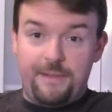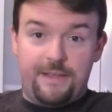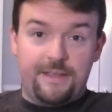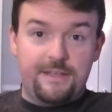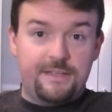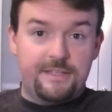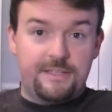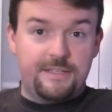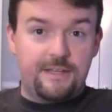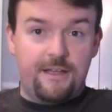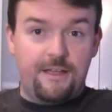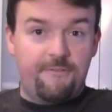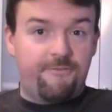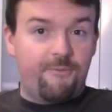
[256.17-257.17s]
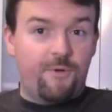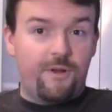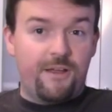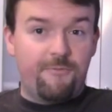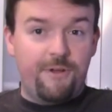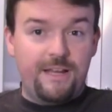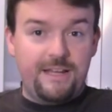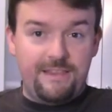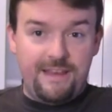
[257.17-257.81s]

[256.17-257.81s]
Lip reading: because from what I'm reading,